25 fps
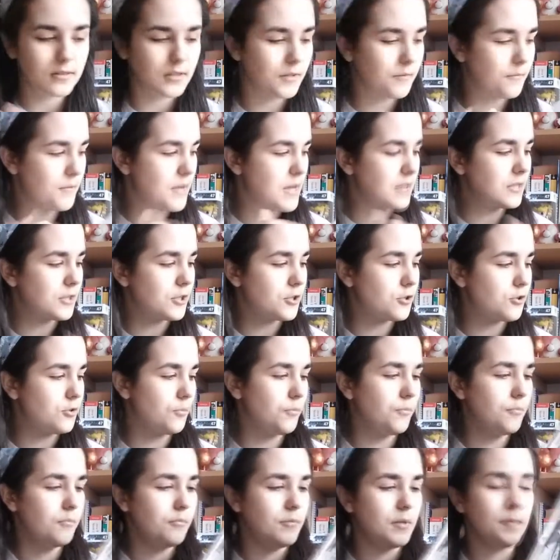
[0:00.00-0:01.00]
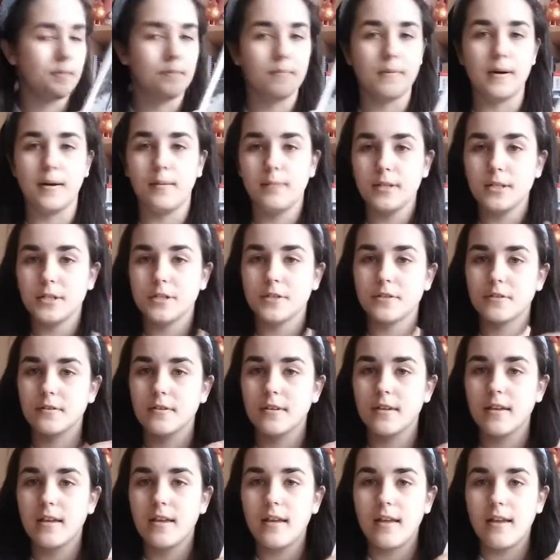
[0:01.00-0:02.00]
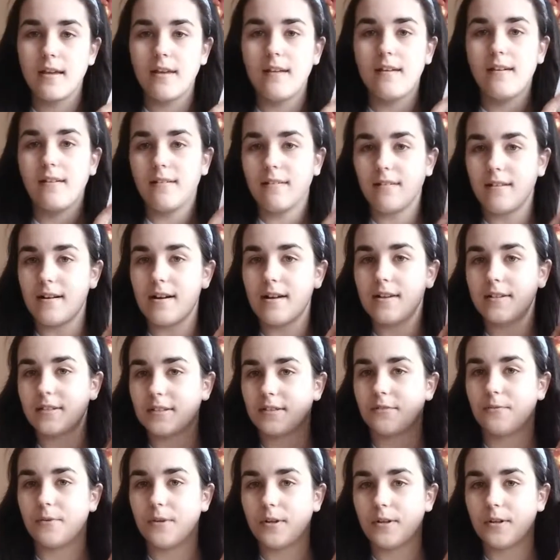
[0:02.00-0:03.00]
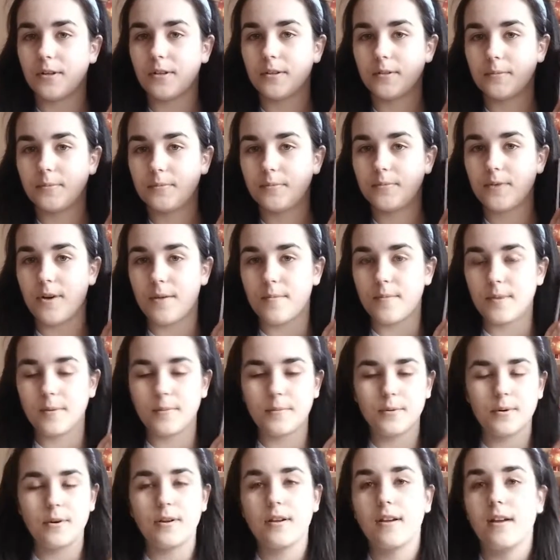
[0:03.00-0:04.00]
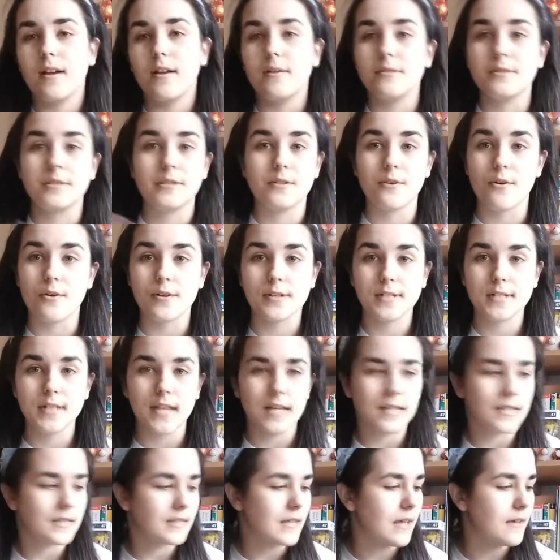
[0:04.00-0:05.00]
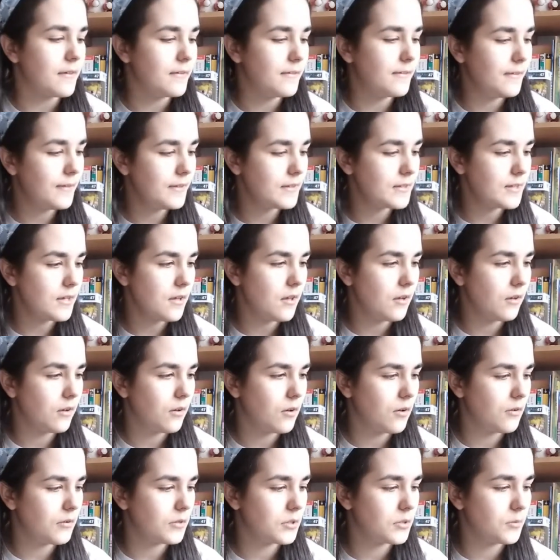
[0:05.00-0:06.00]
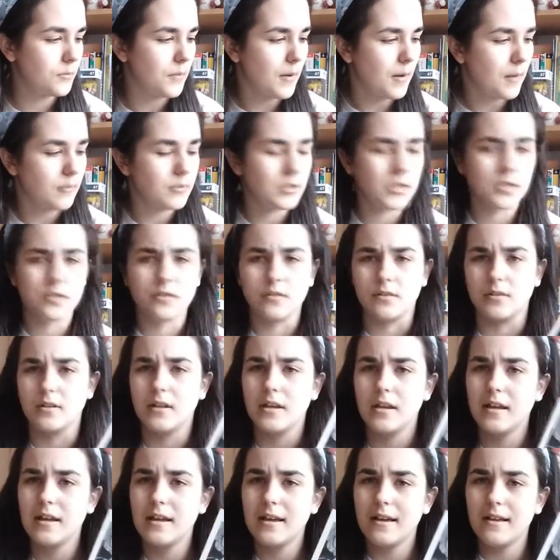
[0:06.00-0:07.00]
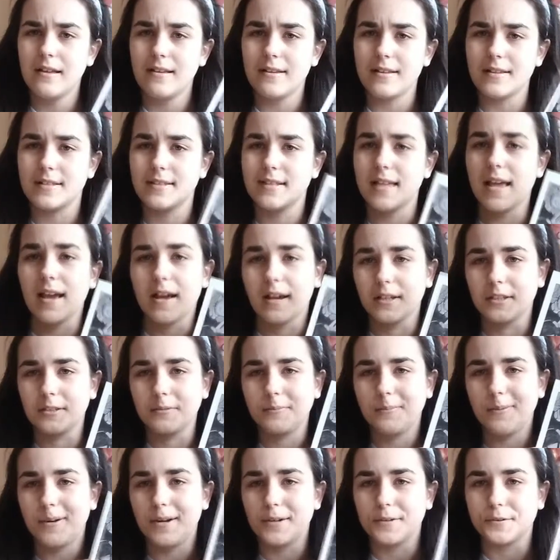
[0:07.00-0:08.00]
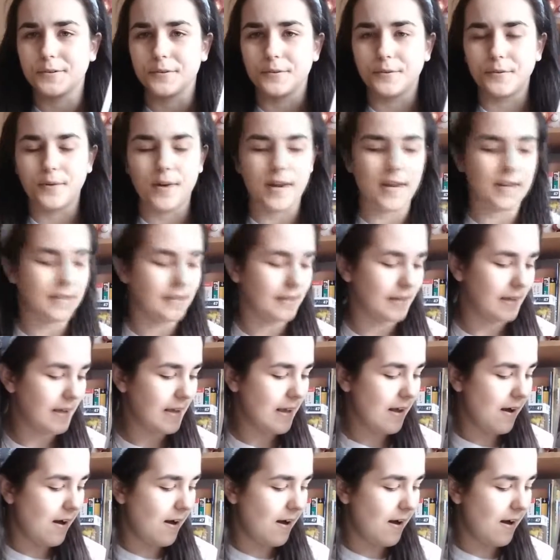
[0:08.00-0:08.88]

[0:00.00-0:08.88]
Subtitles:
managed to be published as a real comic book, I was so excited. I think they are going to publish the second part already.